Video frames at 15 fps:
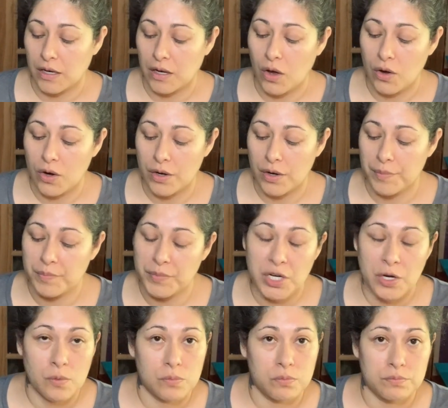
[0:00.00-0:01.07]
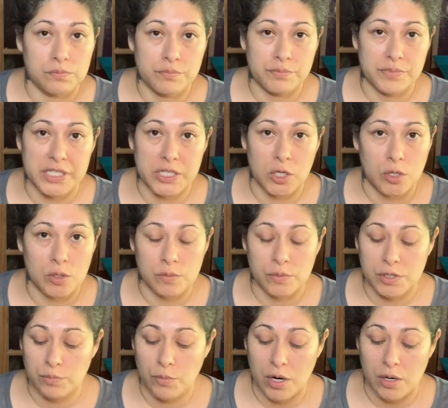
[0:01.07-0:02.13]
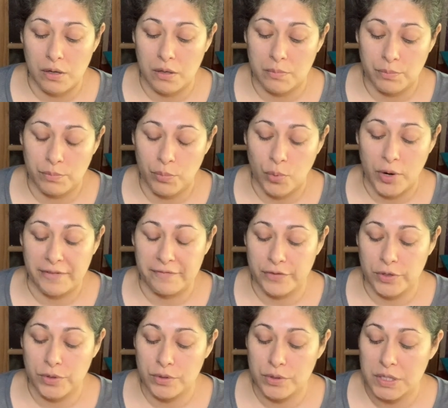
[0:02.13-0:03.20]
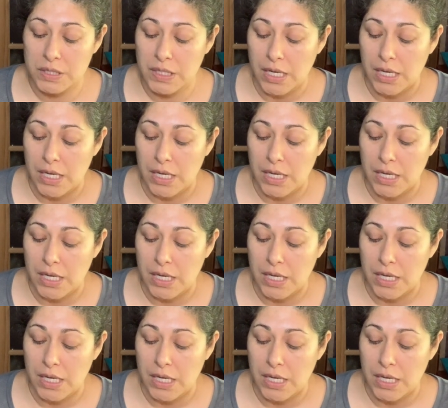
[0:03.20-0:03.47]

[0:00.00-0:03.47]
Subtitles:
are, you know, 0 smart point foods.